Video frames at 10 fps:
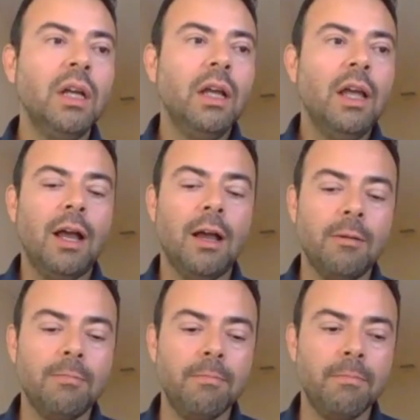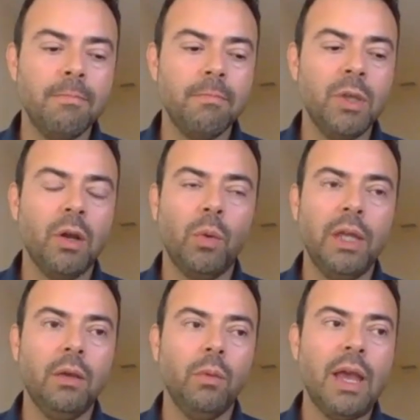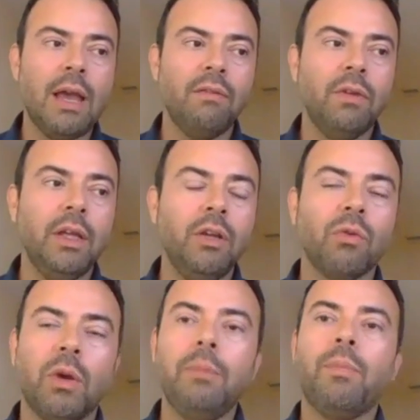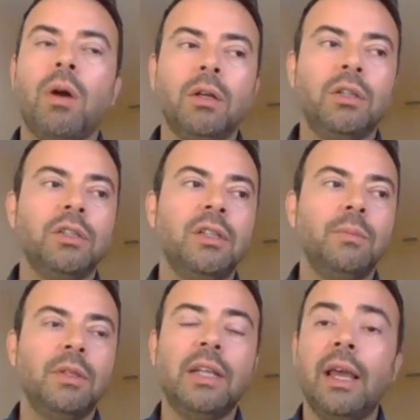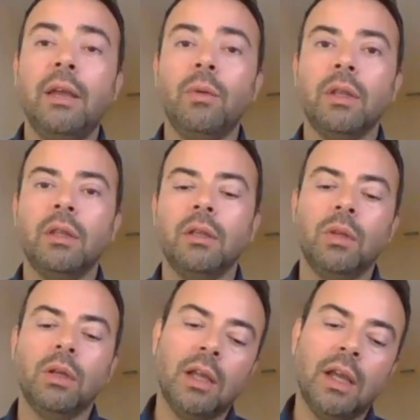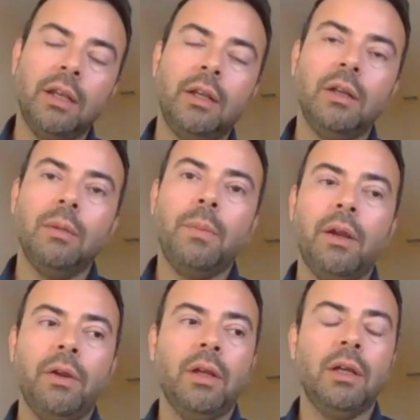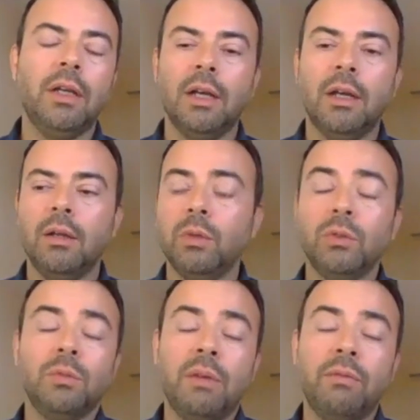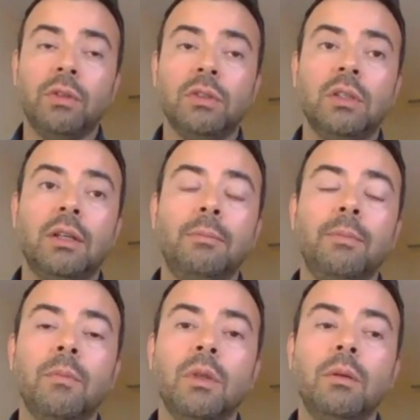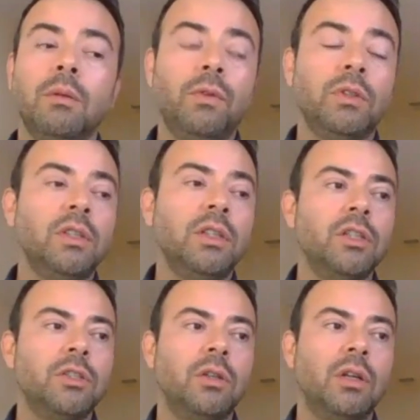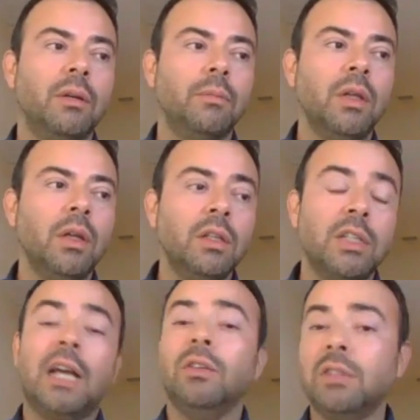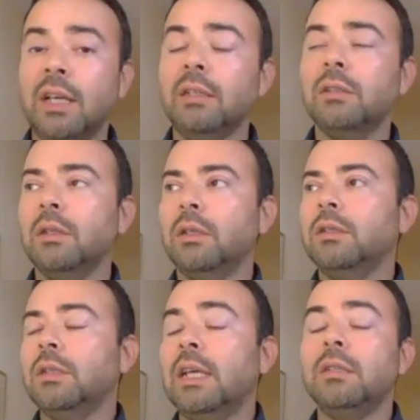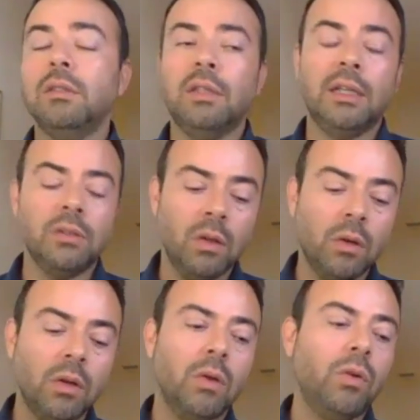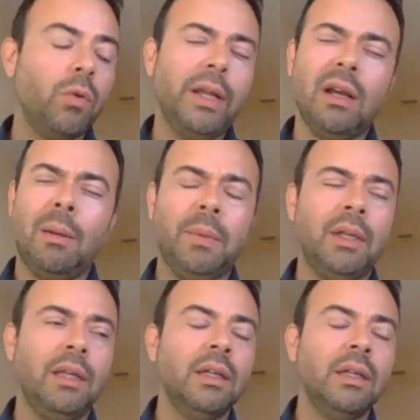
You know, we have a great partnership today with a client here in the Bay Area, which was my first signature DocuSign. It's a nice logo, great company.